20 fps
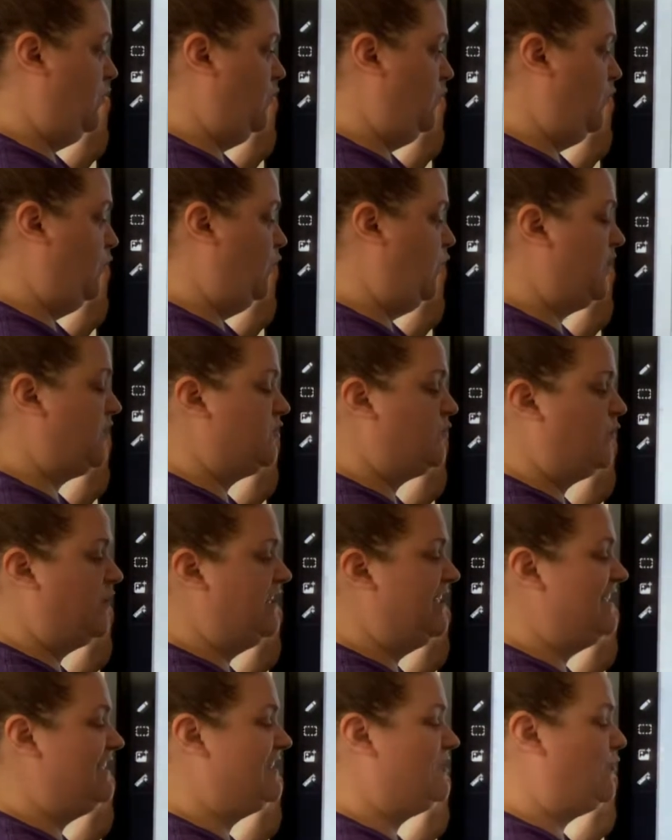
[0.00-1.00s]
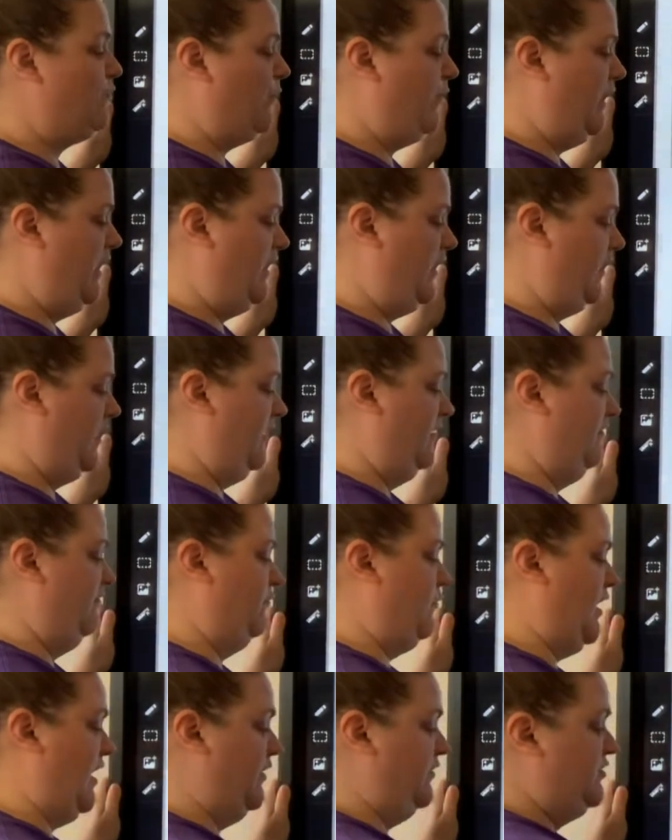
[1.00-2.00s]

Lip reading: Which one is greater? Well,